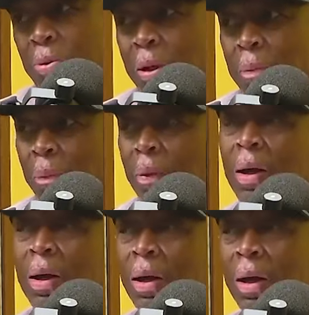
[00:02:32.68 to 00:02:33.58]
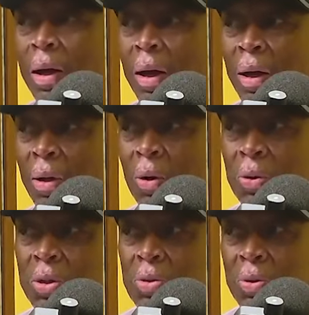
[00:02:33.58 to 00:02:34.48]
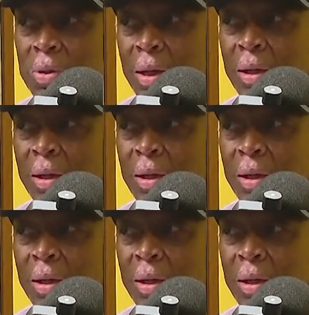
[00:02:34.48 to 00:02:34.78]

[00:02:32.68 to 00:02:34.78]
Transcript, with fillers: um, uh, coach schools. Eh?